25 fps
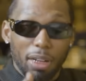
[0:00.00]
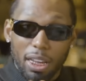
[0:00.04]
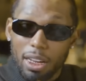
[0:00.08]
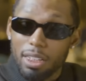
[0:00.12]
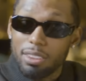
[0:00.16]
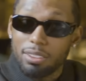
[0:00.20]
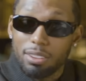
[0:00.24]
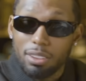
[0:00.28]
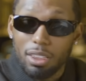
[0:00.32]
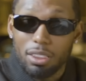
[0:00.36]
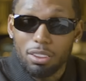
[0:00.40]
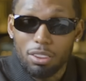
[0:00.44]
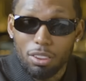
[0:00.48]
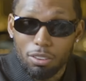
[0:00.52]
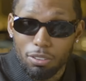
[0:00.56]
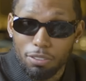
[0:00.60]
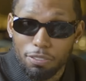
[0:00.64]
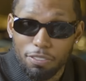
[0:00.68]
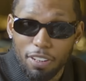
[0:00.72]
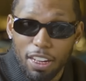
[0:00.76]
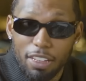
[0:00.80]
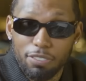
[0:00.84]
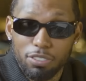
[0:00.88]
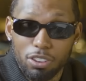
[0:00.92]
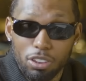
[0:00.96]
like I said though,
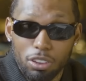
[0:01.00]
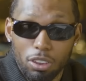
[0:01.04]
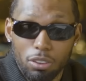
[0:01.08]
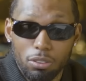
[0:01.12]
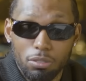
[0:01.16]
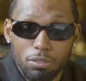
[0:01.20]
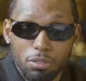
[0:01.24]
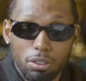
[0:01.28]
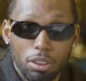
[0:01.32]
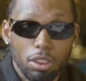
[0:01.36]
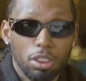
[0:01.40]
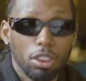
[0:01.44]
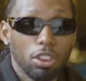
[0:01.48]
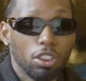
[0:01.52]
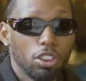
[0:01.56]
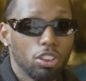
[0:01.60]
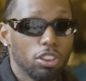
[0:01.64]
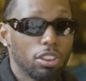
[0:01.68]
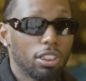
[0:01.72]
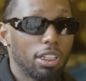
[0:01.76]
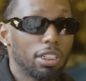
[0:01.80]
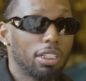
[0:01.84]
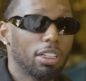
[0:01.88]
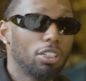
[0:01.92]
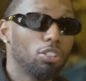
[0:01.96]
5 stone, you
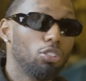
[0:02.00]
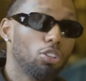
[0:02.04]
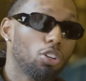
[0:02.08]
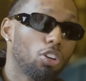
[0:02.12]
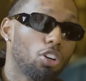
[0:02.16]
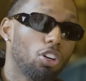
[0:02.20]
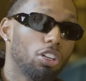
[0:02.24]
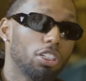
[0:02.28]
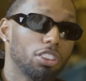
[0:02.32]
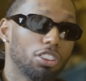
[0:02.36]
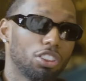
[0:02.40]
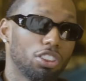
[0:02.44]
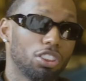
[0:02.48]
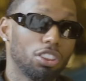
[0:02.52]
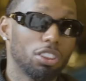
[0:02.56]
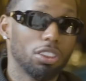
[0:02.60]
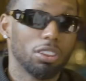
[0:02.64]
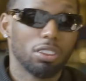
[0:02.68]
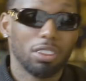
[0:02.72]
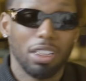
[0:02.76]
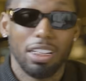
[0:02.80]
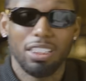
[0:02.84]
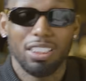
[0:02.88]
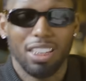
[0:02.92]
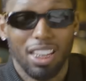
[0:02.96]
get the little cottage
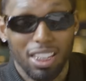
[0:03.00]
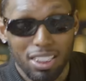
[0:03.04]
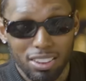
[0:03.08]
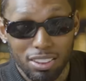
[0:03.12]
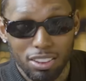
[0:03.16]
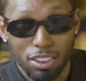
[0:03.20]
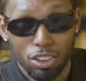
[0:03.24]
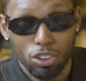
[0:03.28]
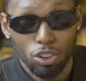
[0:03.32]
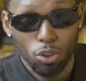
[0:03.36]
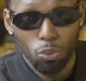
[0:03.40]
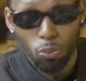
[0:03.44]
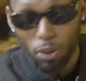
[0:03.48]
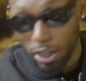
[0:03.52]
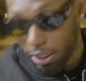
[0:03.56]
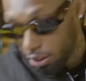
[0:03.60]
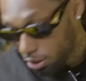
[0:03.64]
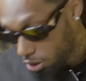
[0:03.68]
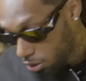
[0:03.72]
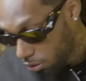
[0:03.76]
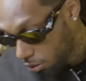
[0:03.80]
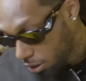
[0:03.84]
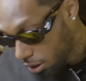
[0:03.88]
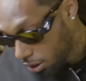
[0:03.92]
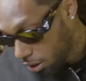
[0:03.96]
cheese, and like I said, you're white,
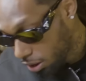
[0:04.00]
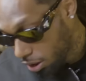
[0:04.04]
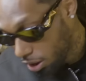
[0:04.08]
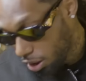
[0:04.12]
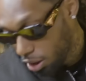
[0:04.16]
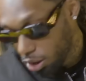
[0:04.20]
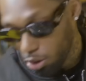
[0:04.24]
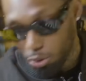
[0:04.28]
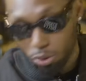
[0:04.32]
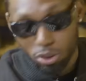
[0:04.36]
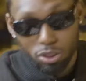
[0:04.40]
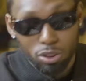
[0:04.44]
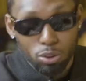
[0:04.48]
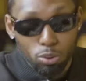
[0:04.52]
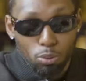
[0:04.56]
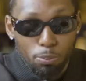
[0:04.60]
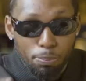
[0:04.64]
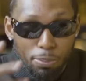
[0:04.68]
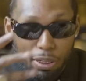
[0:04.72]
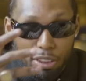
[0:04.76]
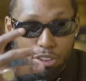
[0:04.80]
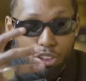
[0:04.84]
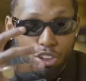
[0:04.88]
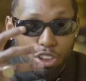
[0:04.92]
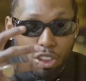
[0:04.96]
so then it'll just all
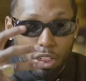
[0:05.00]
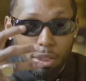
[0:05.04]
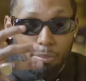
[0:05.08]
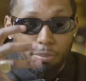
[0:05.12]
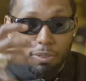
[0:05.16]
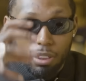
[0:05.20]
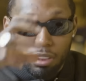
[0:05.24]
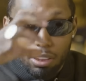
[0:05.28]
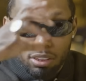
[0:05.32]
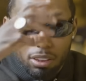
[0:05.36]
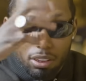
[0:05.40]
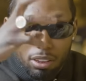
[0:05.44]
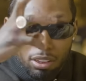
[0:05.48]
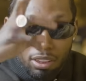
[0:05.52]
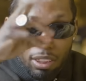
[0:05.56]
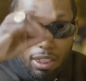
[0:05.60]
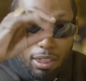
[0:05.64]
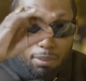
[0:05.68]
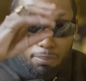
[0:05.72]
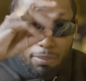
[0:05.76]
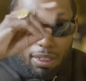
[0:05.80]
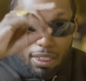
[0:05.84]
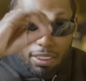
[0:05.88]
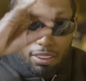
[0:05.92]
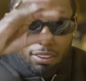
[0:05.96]
bunch up and it's just like,
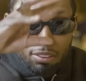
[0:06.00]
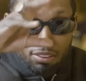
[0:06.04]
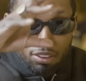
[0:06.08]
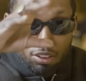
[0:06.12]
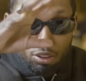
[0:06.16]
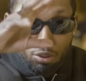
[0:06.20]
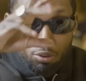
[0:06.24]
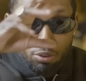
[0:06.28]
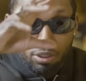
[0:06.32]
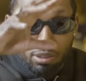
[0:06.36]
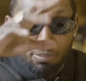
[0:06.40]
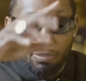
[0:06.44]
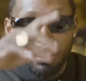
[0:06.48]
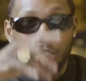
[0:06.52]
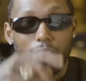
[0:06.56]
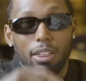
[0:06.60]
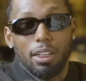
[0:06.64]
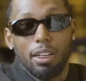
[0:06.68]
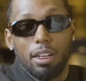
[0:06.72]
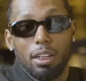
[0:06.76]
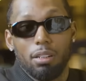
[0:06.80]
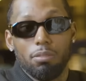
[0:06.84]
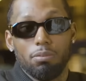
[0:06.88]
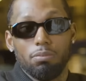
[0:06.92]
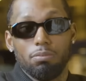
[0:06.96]
man, creamy and
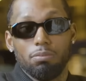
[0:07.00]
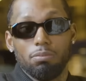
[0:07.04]
that.